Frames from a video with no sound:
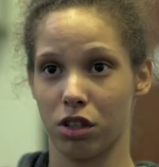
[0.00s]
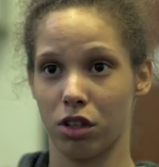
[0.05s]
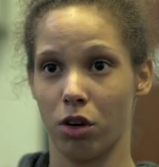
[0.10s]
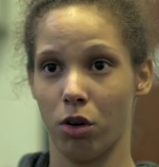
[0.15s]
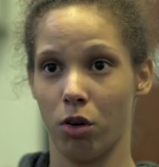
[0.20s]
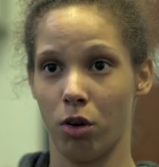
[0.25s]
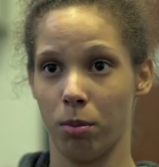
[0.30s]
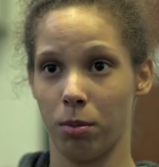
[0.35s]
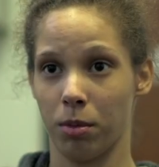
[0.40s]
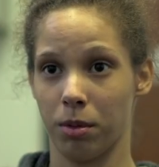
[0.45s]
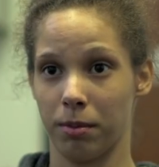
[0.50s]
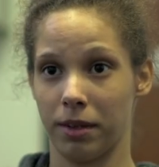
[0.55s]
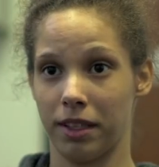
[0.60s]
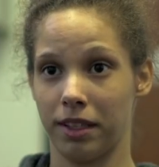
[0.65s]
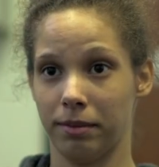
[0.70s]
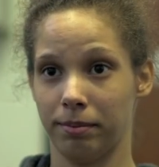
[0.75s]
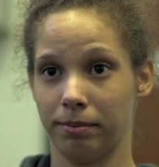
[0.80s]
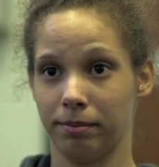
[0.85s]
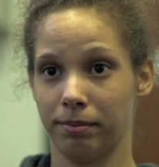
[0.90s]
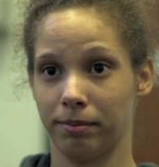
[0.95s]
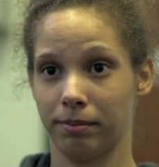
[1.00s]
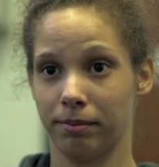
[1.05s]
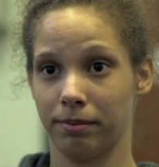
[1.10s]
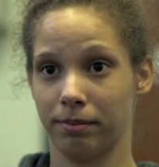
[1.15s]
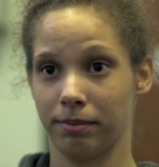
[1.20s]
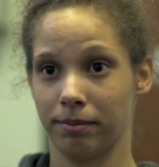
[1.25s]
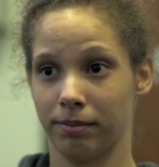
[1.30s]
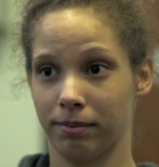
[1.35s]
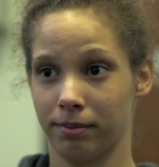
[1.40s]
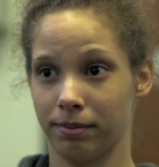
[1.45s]
to go home with me.
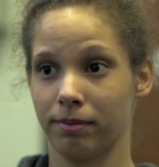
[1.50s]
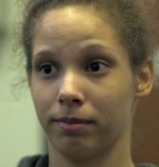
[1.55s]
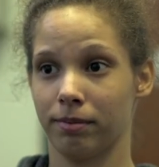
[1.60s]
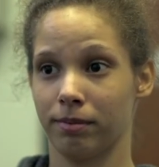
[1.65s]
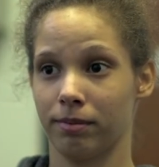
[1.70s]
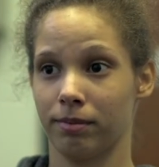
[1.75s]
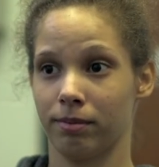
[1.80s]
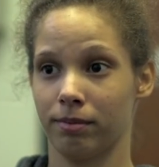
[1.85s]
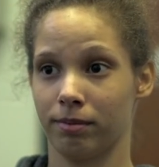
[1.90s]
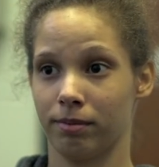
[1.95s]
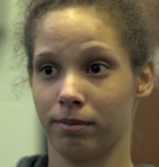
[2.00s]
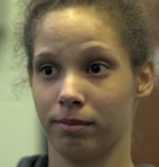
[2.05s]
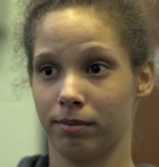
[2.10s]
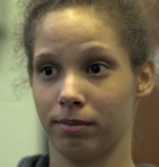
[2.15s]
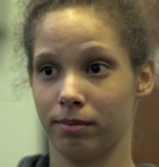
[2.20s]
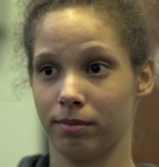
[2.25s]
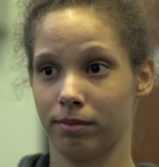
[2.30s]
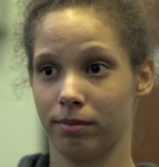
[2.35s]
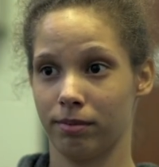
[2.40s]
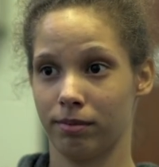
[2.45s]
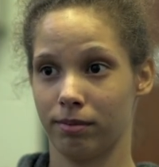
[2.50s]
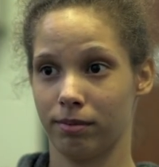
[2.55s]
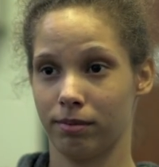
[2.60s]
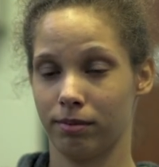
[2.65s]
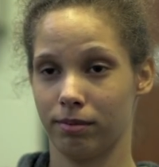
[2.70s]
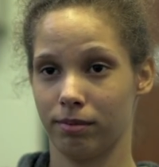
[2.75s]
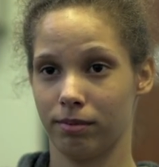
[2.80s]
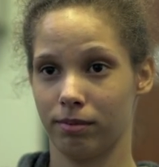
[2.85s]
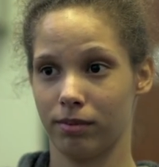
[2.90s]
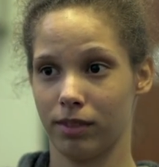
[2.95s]

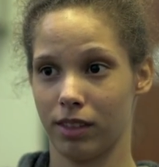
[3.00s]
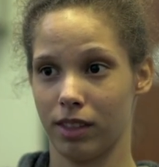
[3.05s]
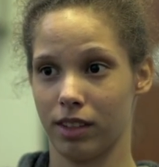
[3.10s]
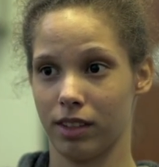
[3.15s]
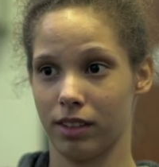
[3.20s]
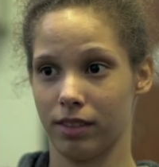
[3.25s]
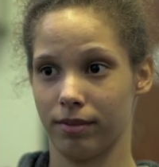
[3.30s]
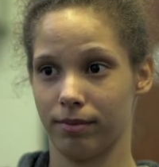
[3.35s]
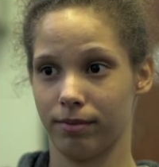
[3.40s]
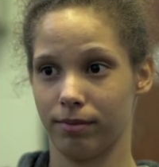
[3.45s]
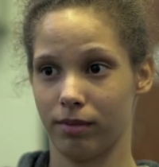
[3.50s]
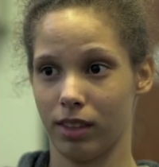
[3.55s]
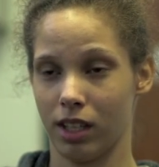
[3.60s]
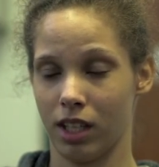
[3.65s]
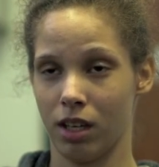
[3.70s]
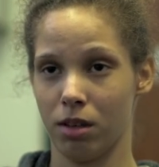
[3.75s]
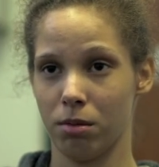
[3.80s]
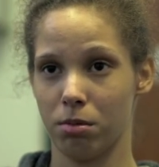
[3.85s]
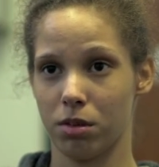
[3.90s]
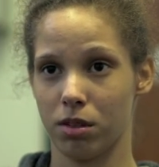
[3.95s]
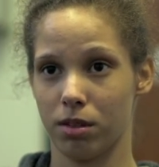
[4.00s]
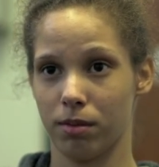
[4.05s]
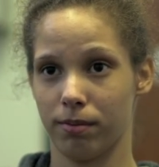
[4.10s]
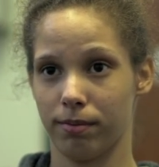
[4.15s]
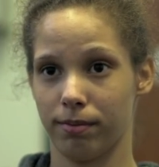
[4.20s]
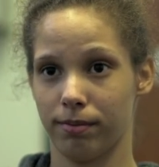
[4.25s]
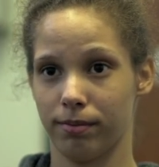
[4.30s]
And it helps.